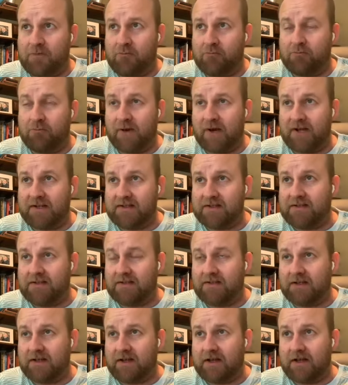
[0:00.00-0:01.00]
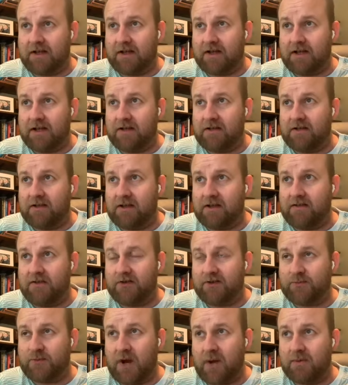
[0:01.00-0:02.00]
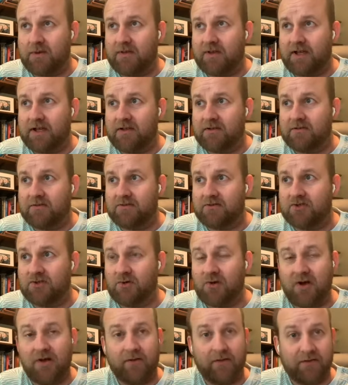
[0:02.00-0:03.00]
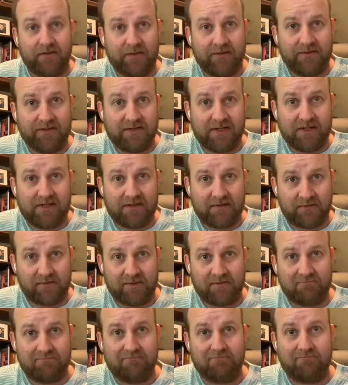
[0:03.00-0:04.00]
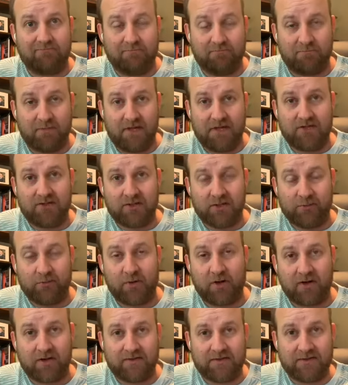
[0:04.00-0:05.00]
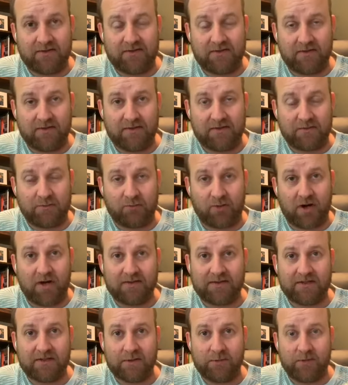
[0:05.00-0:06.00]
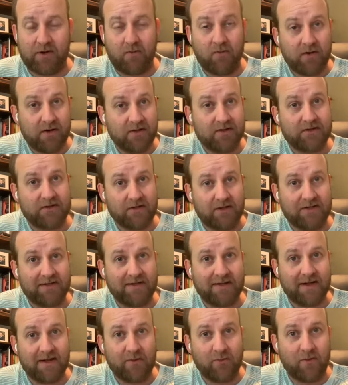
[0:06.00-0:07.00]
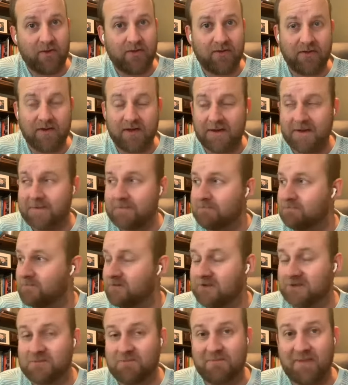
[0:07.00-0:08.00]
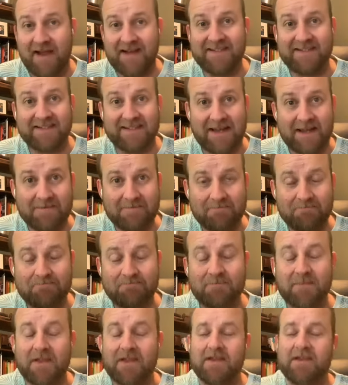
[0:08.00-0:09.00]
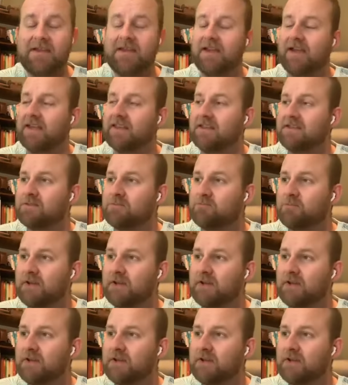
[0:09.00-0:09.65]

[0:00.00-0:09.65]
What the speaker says: But there's probably like 12 or 15 different major parts to this process, but I wanted to start today with just mindset. I think one